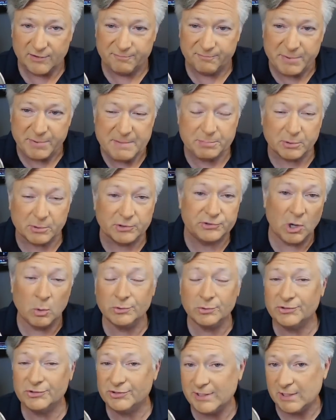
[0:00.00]
if people
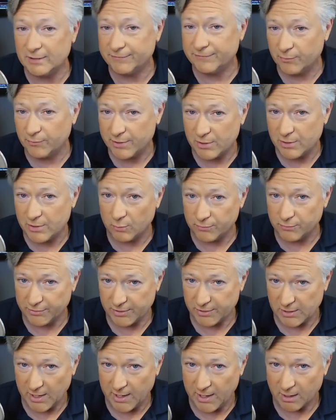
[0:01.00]
don't see it free
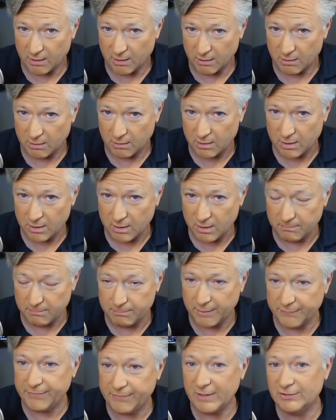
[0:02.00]
over the air,
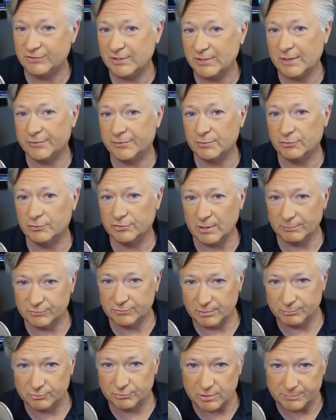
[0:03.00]
but they see it through
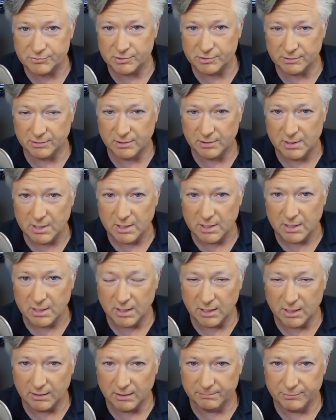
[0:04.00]
some subscription
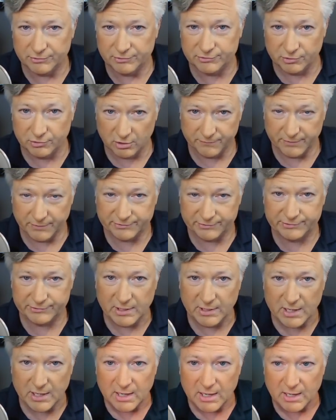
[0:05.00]
uh,
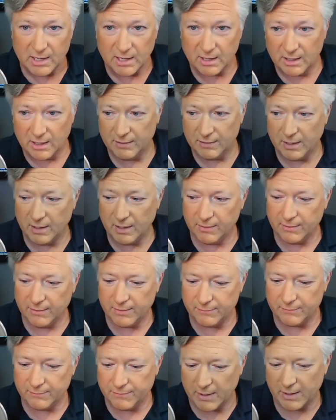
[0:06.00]
service. Uh,
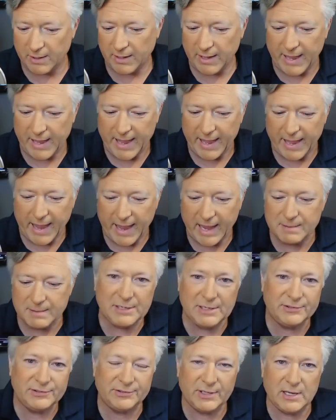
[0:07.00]
uh, uh,
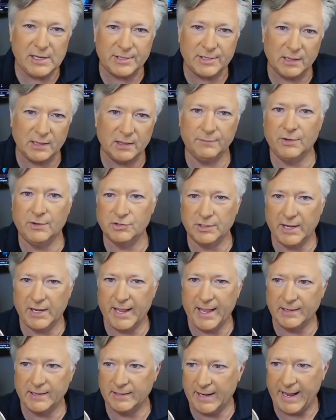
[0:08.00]
A B C
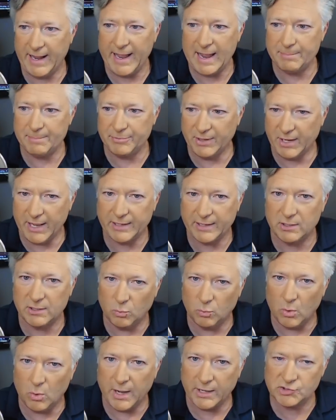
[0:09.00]
Television had an app that I
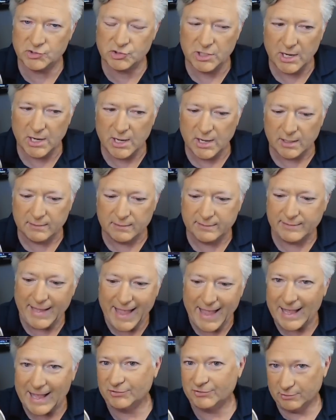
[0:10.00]
could watch
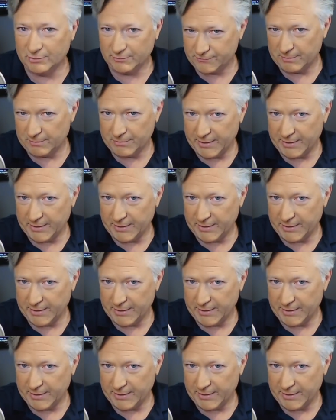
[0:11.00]
Castle